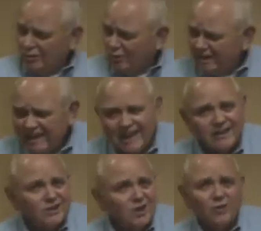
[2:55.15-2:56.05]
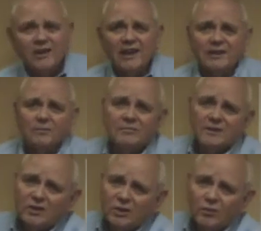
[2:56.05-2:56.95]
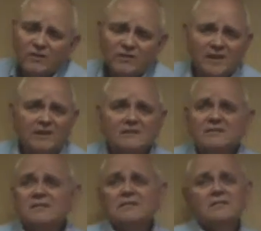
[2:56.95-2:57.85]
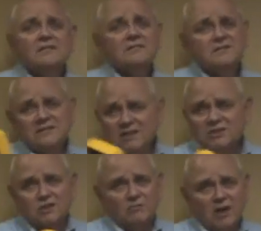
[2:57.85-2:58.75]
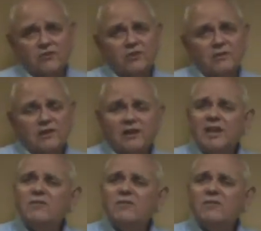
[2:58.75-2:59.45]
we can't locate them with the digital multimeter.